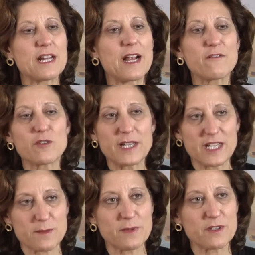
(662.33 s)
had ever been
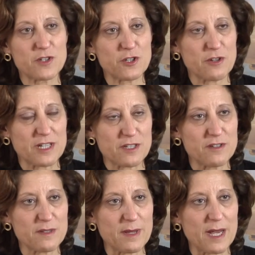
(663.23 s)
exposed to
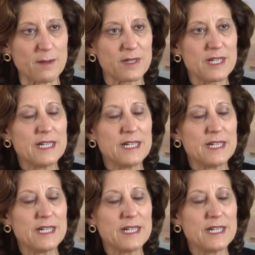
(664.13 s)
trastuzumab,